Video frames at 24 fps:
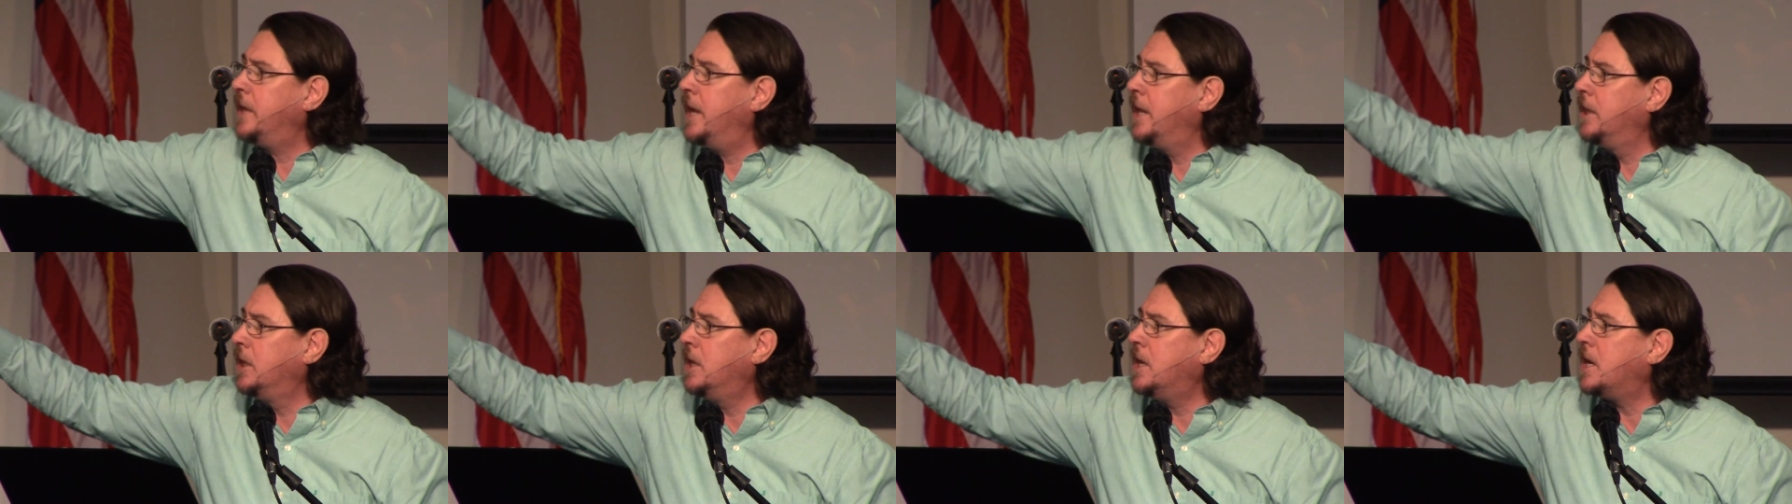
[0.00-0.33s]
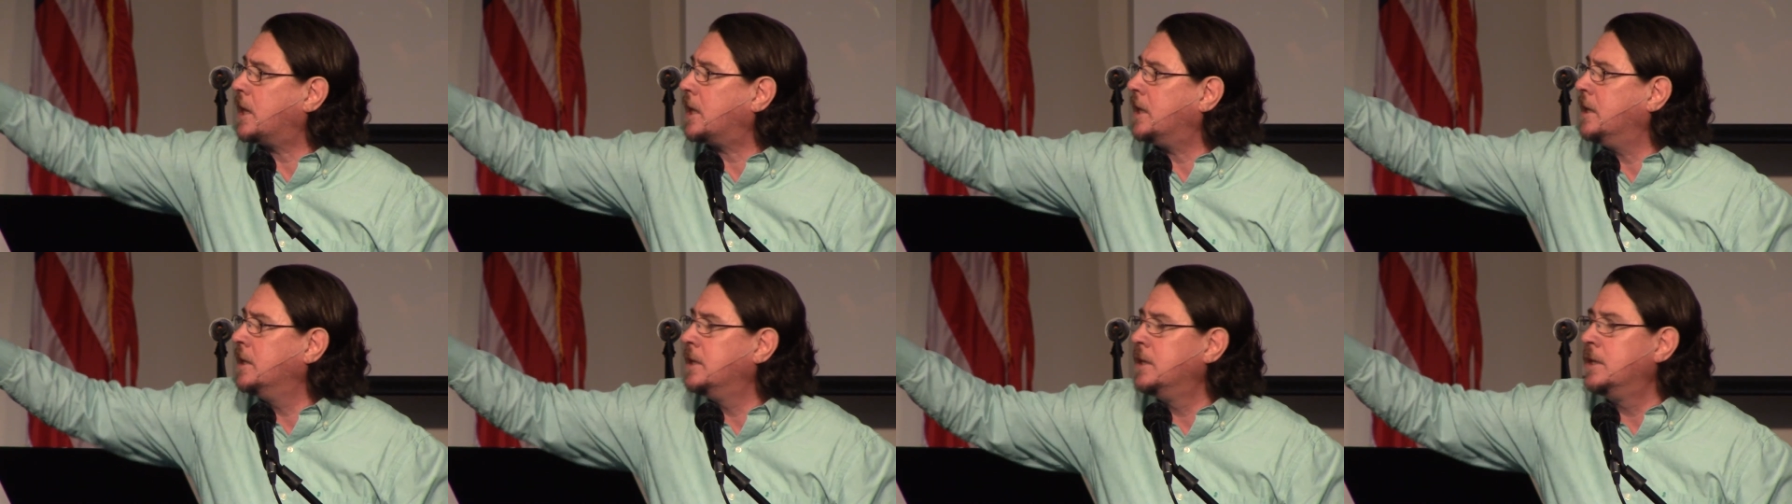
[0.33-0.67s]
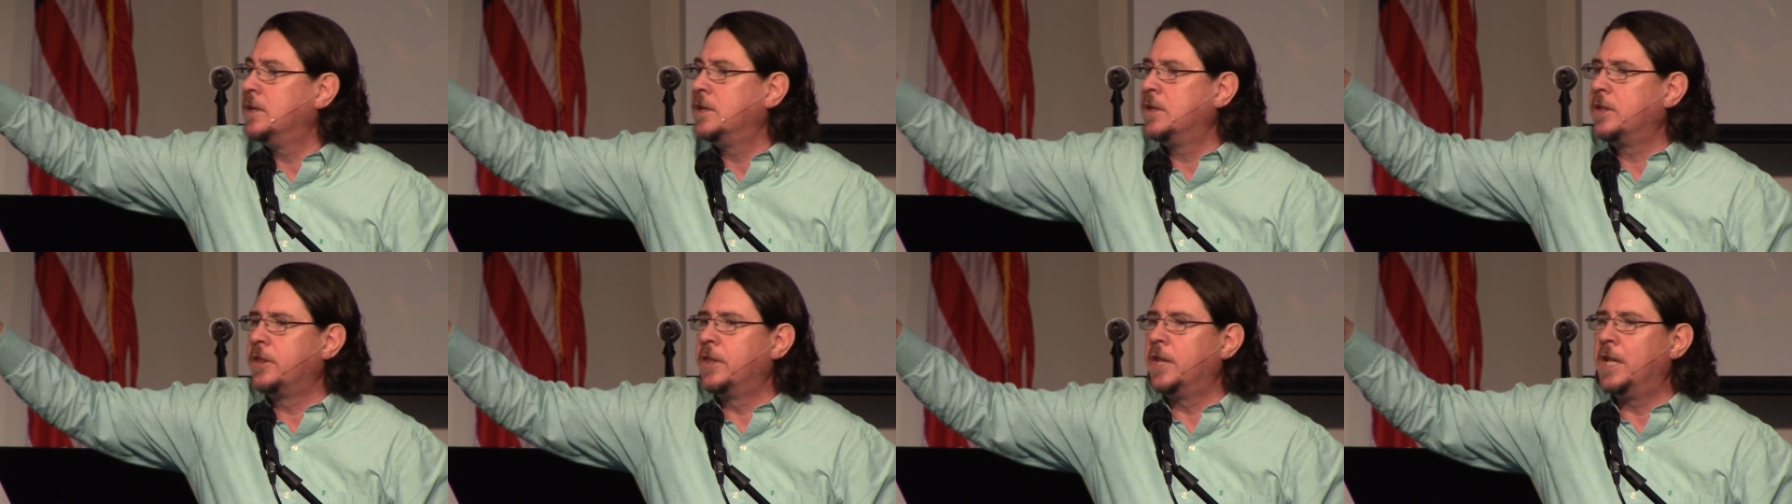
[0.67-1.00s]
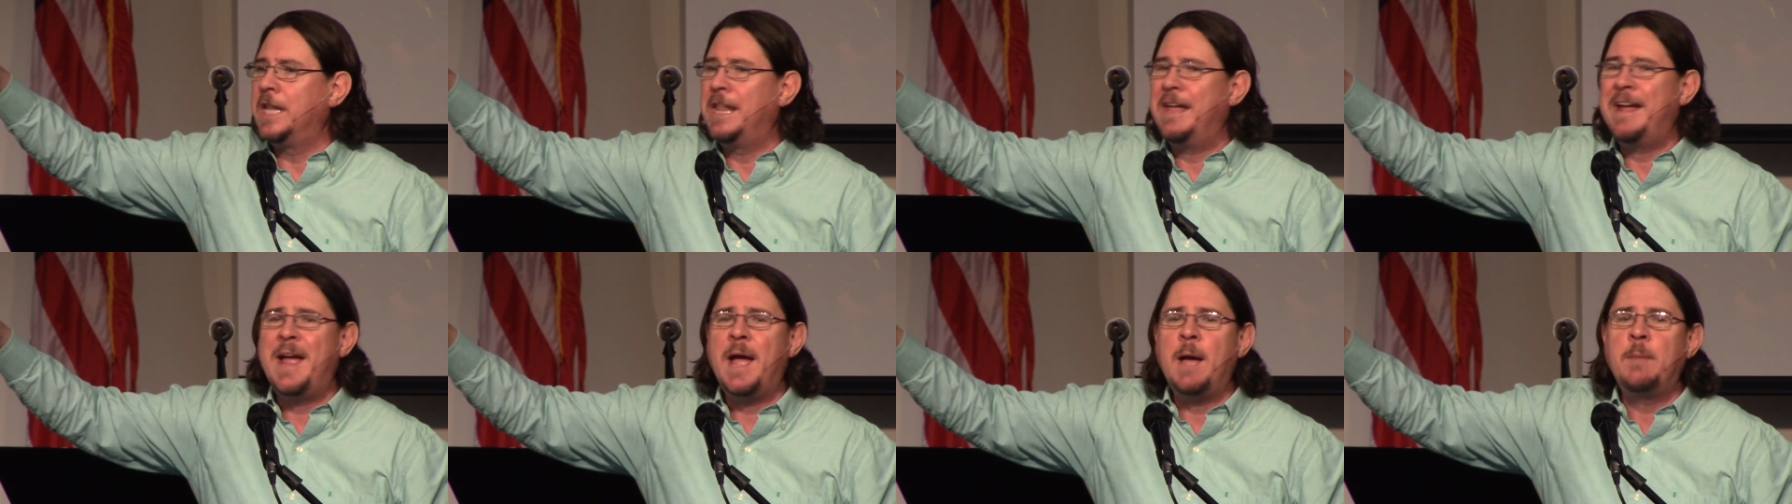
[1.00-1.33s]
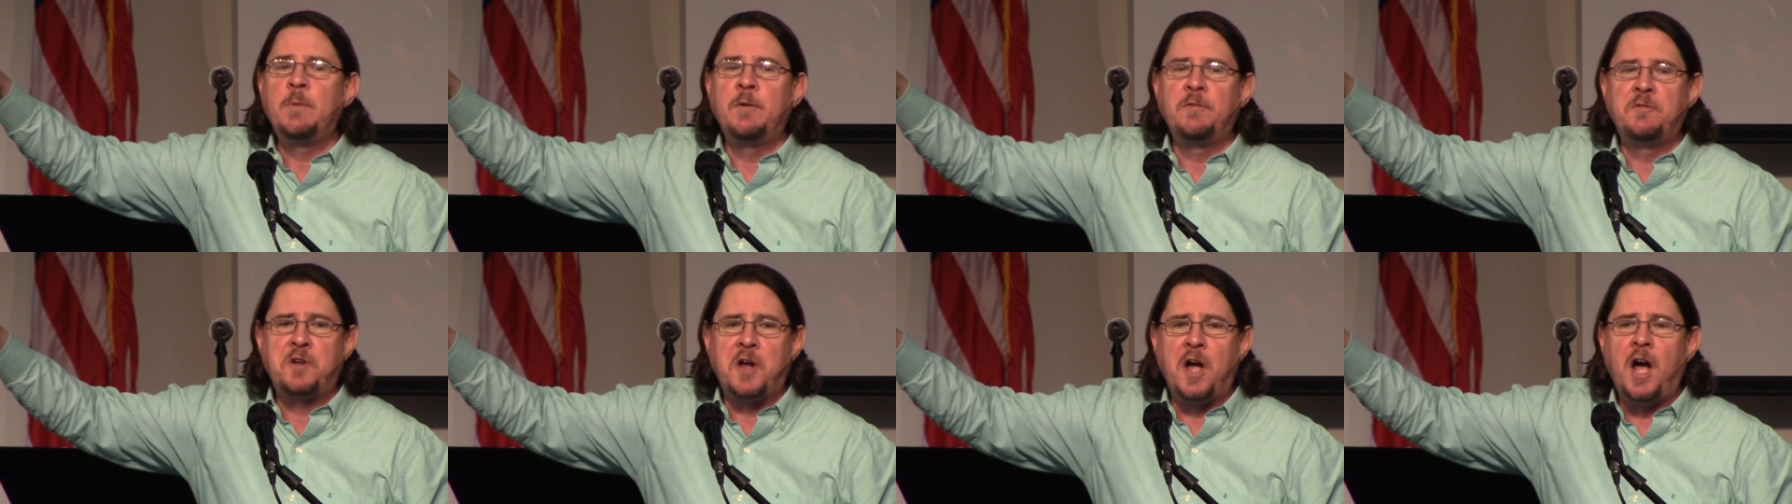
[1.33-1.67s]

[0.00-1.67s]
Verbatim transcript: Hey, look, the Lamb of